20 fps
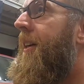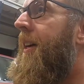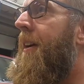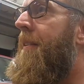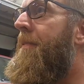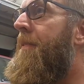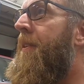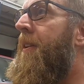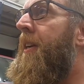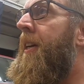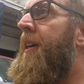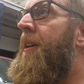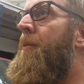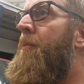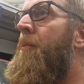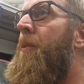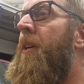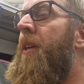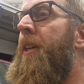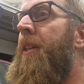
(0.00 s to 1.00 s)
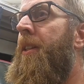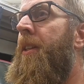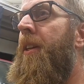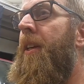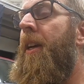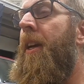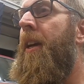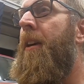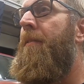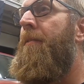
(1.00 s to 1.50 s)
I forget what he
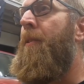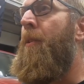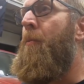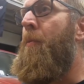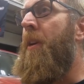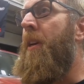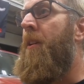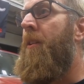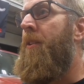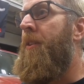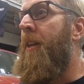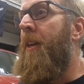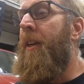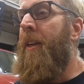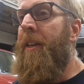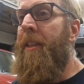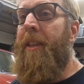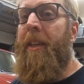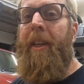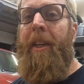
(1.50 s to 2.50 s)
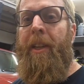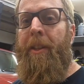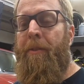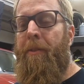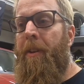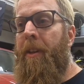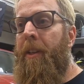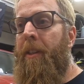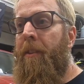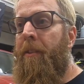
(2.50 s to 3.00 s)
said he had for wheels on it. I think he's
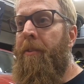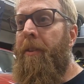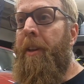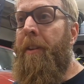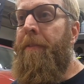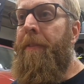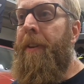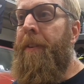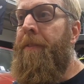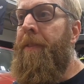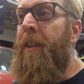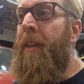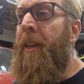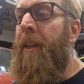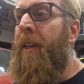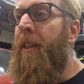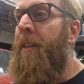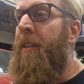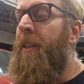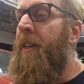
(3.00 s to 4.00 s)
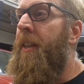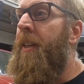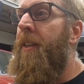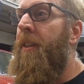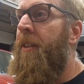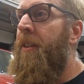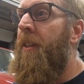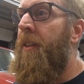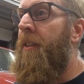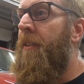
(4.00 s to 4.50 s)
running 315
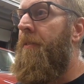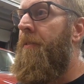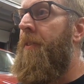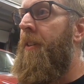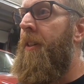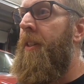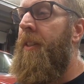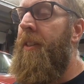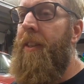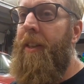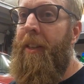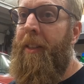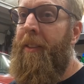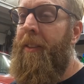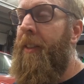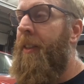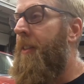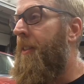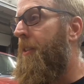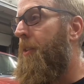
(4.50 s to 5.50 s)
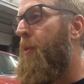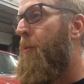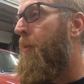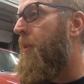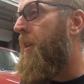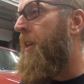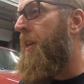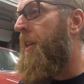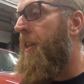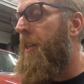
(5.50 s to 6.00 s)
tires on the front on like a
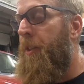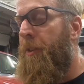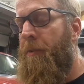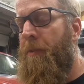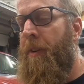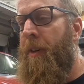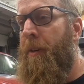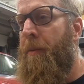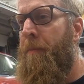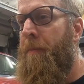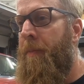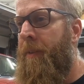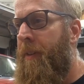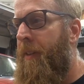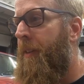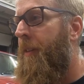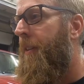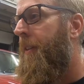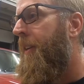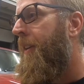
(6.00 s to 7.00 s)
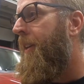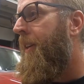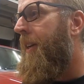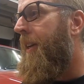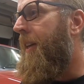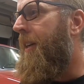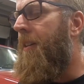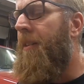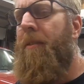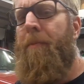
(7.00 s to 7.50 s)
20-inch rim, or
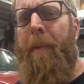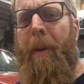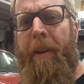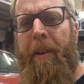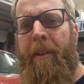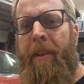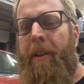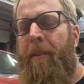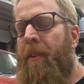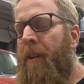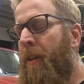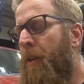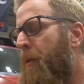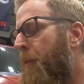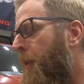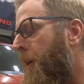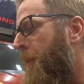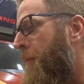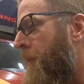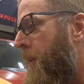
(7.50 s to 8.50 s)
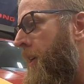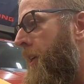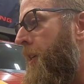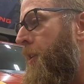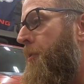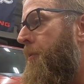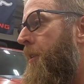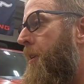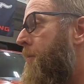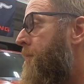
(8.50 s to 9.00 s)
I don't know, maybe it's even a
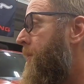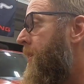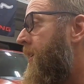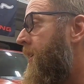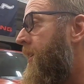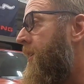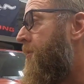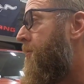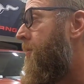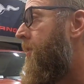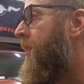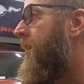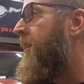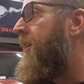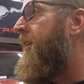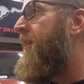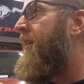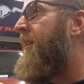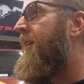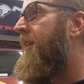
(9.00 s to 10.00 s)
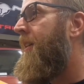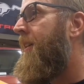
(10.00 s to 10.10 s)
21-inch rim, and he's running